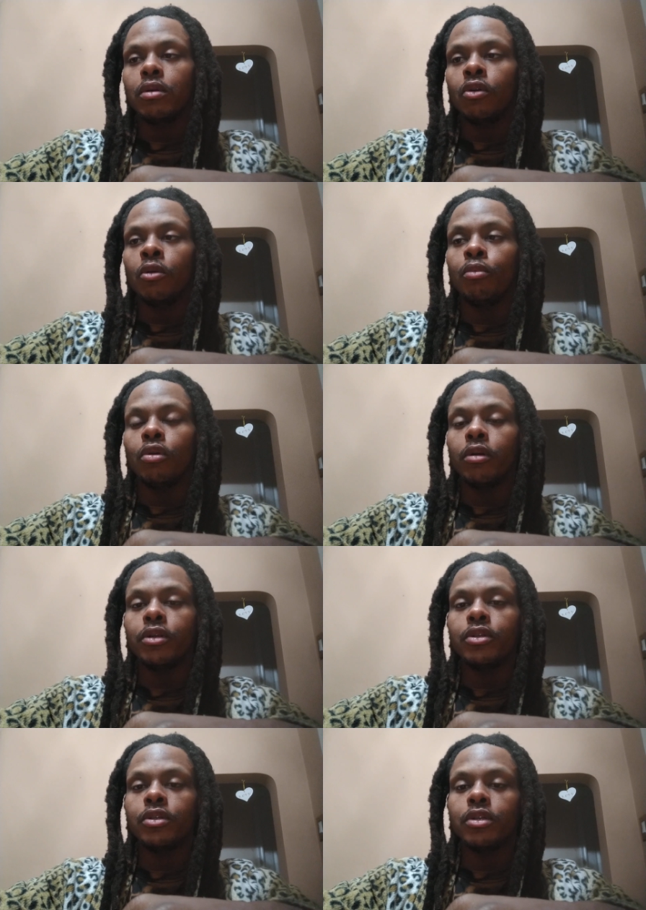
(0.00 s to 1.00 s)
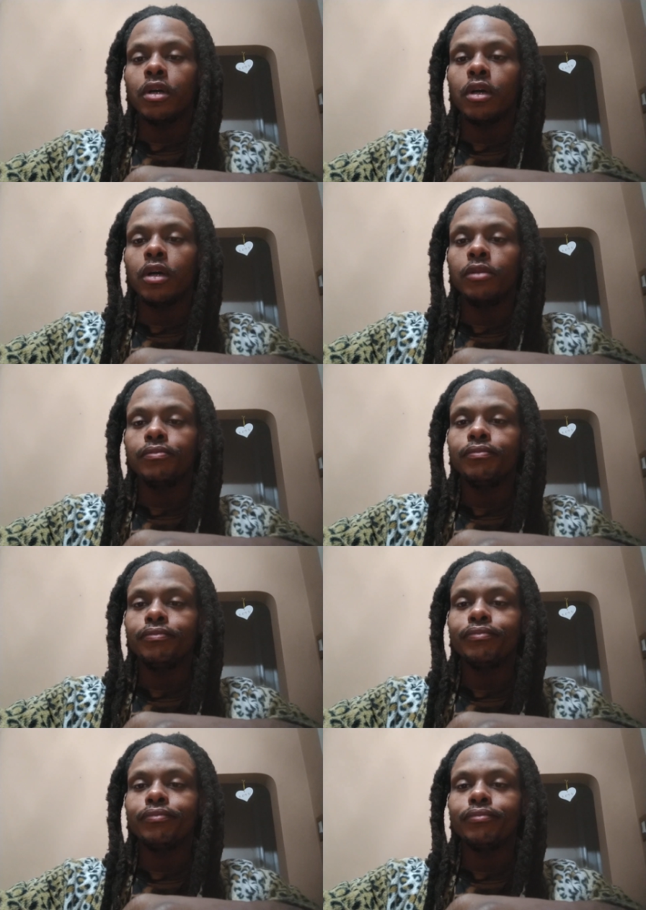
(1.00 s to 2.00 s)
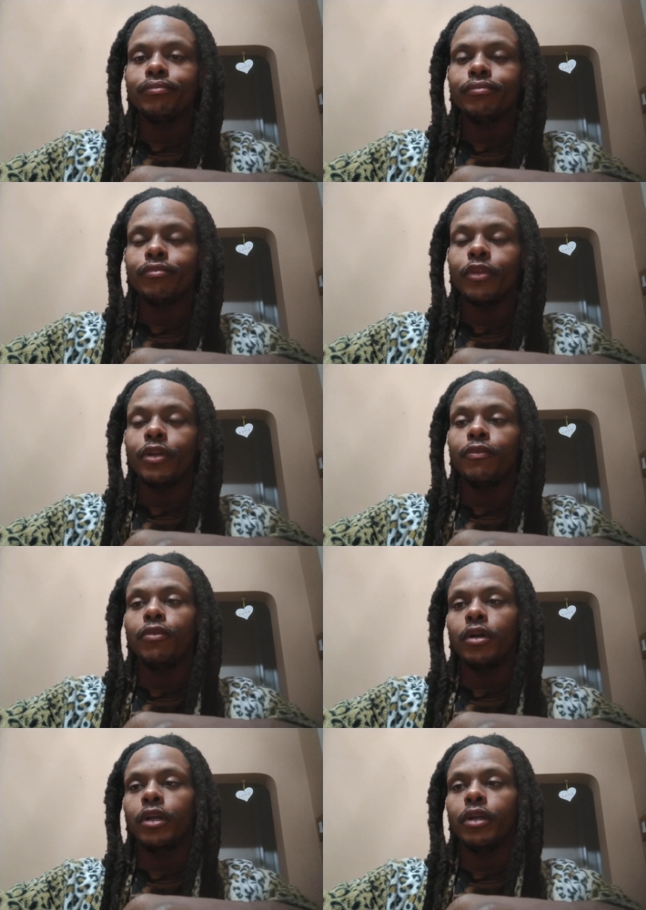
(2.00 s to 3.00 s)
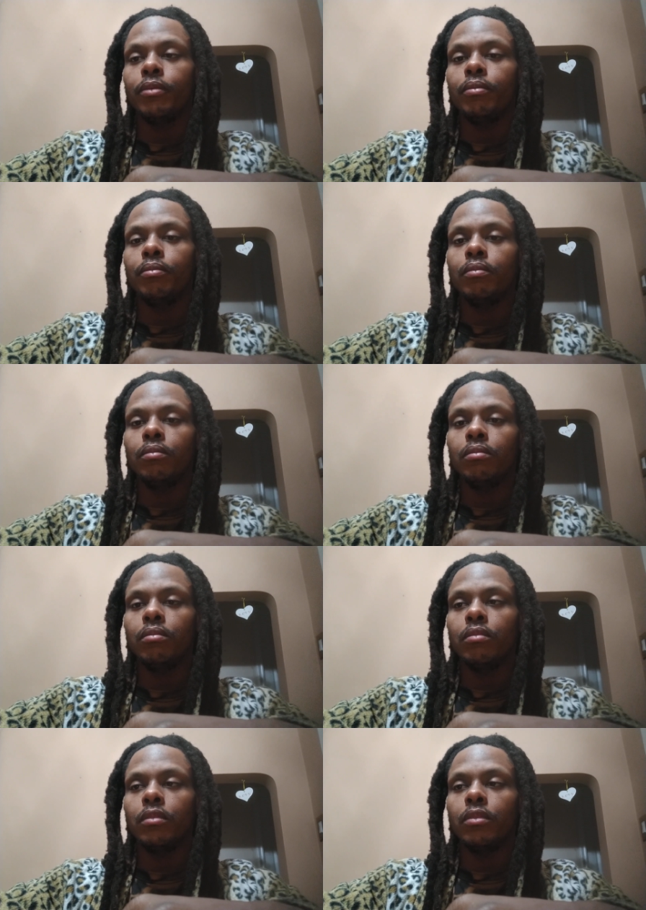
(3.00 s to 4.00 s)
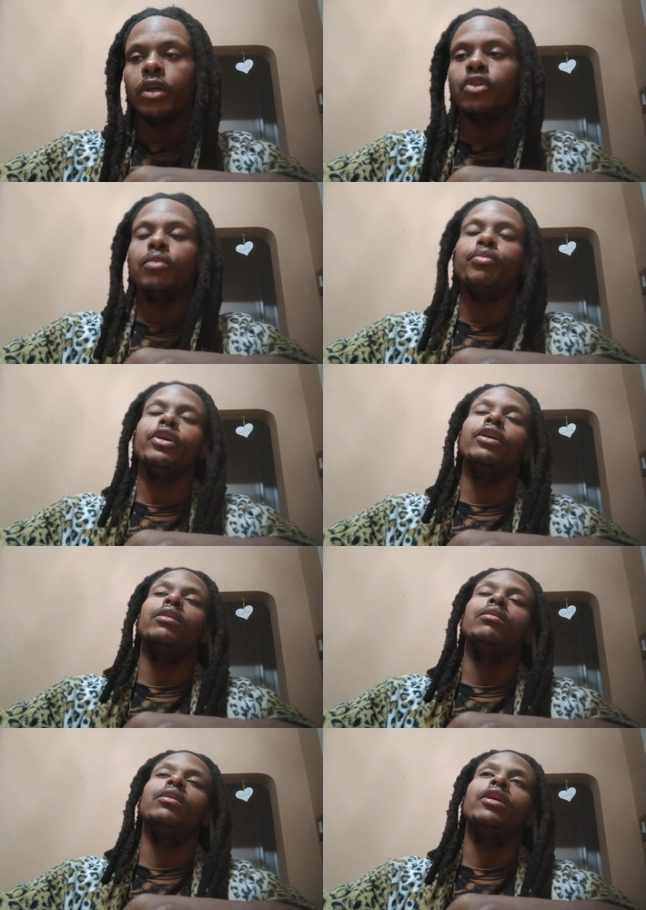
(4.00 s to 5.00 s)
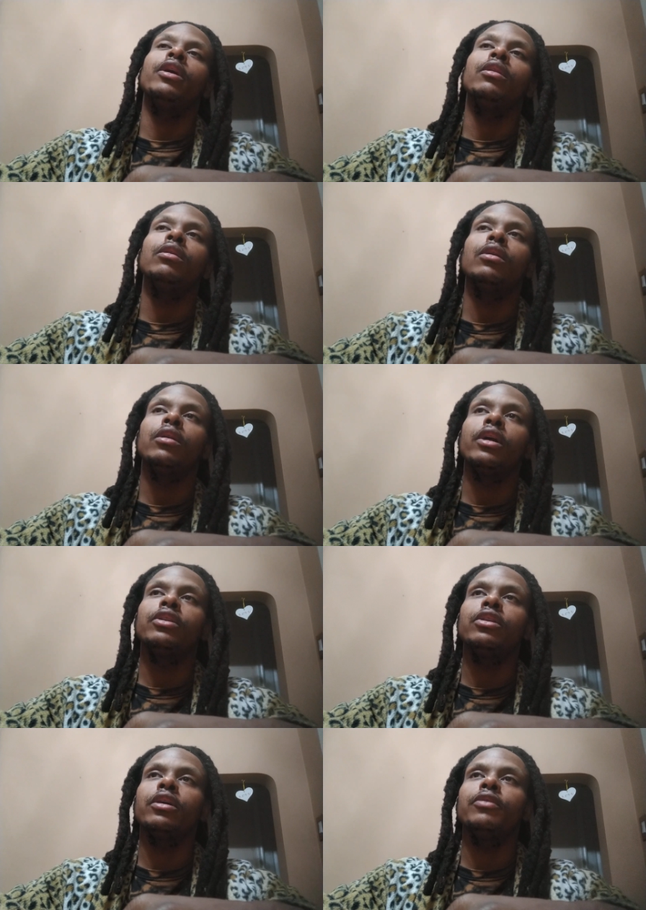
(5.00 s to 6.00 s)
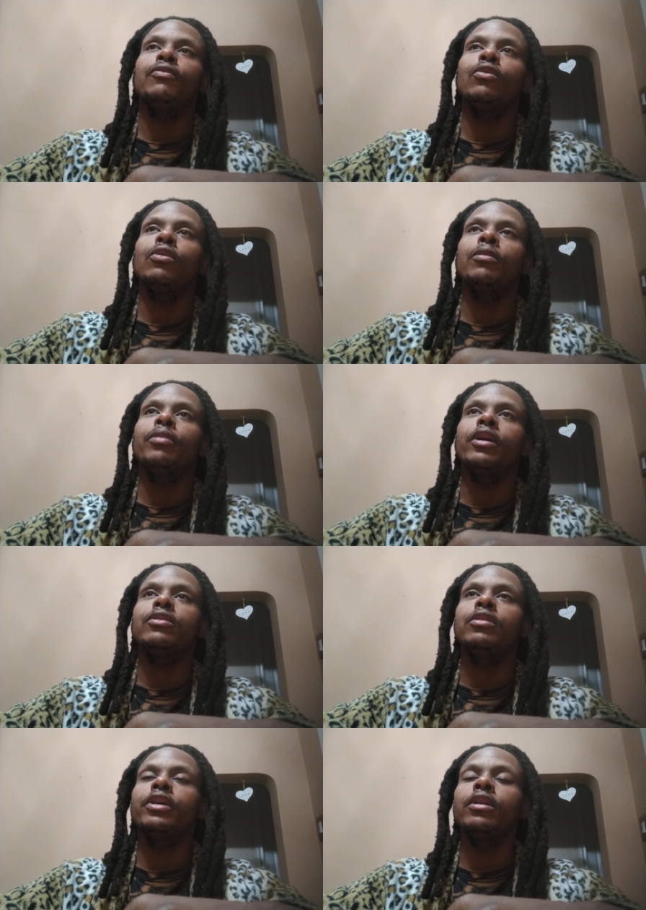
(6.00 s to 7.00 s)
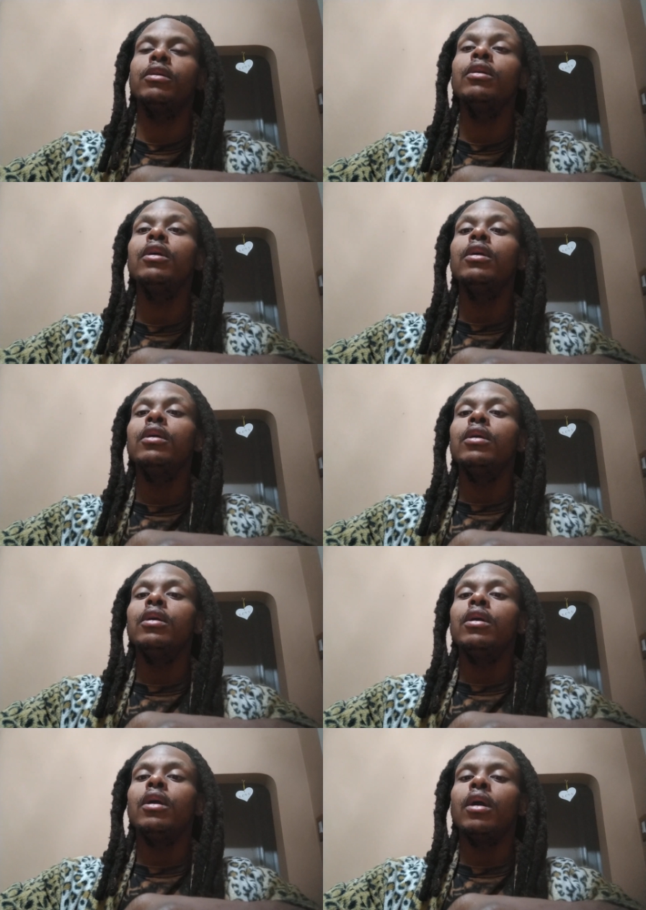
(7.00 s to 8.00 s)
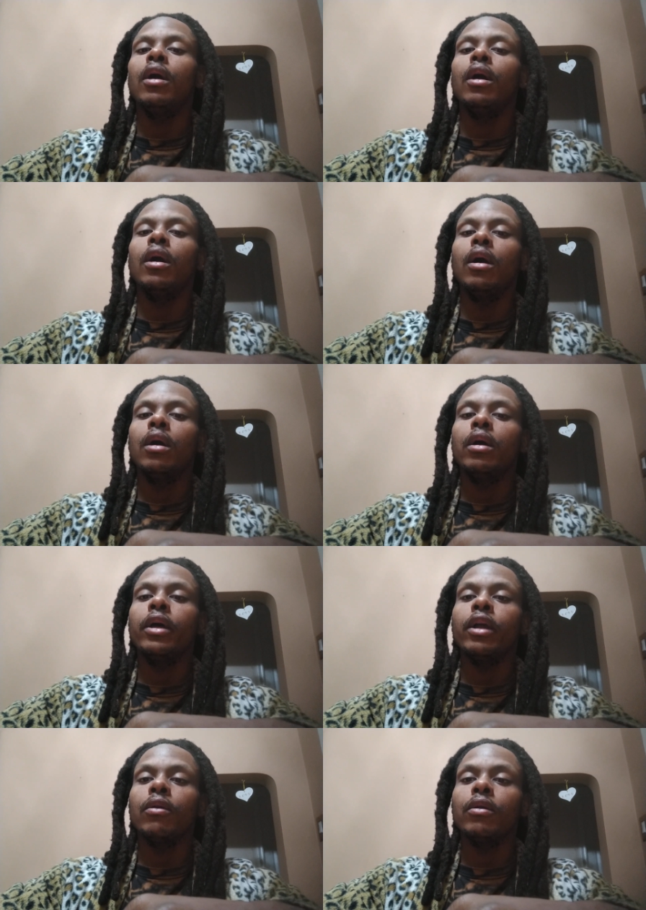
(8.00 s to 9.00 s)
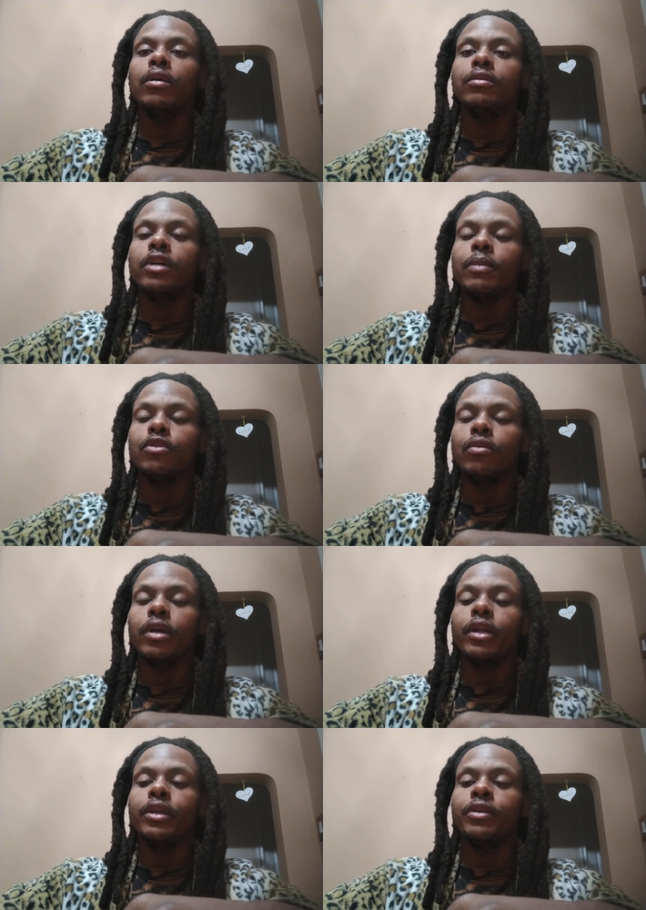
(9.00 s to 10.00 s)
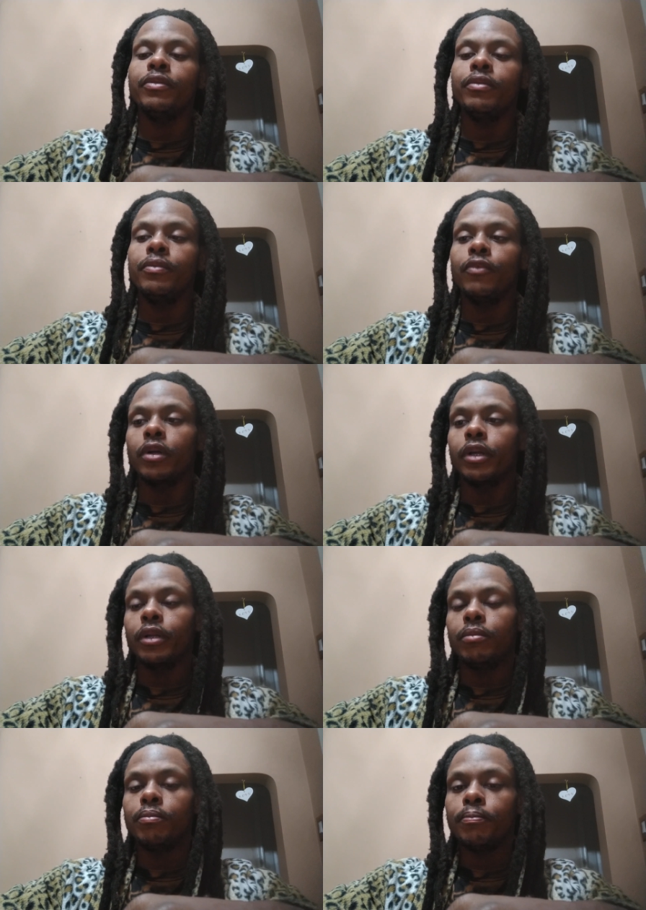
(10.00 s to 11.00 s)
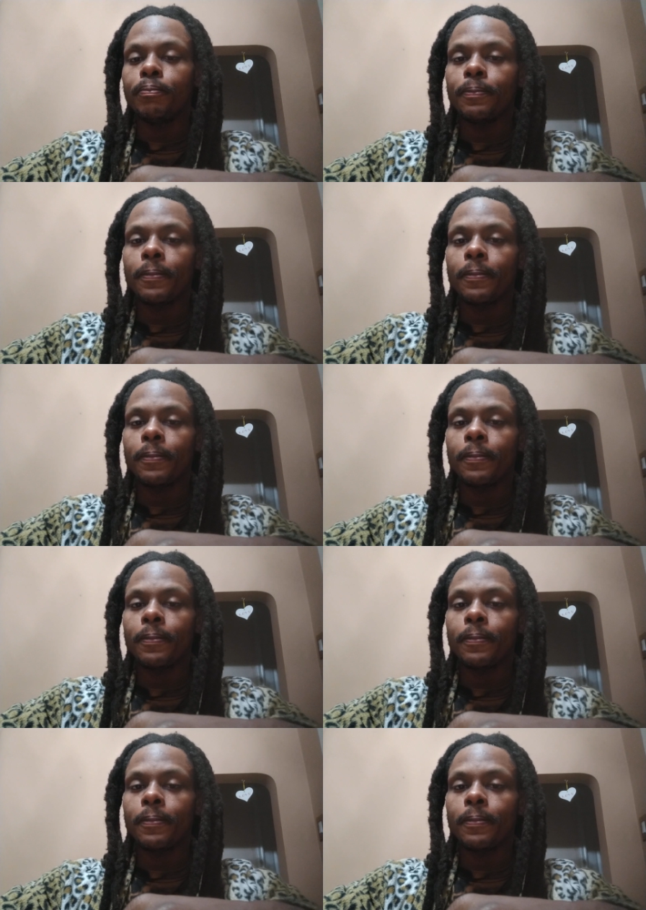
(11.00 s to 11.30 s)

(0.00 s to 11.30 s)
Ouroboros is uh and fucking ends up being in the 1994 Pasadena uh era time zone that he fucking